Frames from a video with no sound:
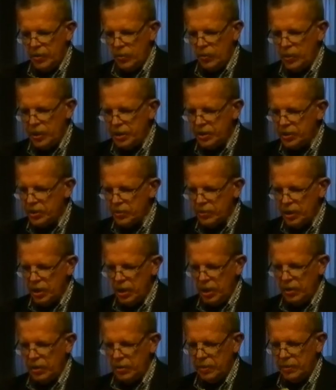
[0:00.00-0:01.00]
We do
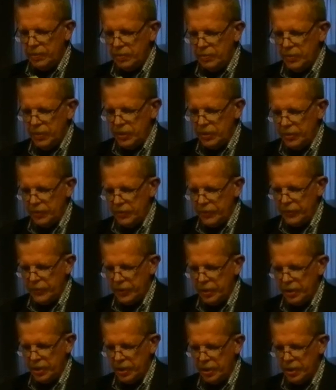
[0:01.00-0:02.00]
not move.
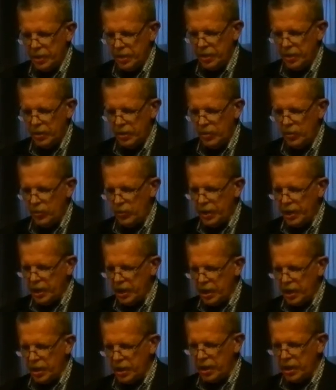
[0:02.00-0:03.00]
We
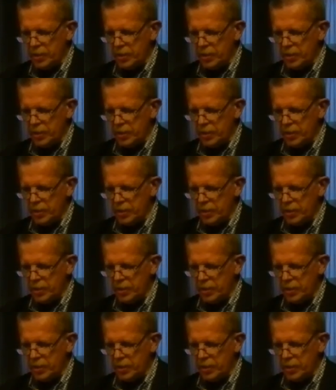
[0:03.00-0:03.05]
are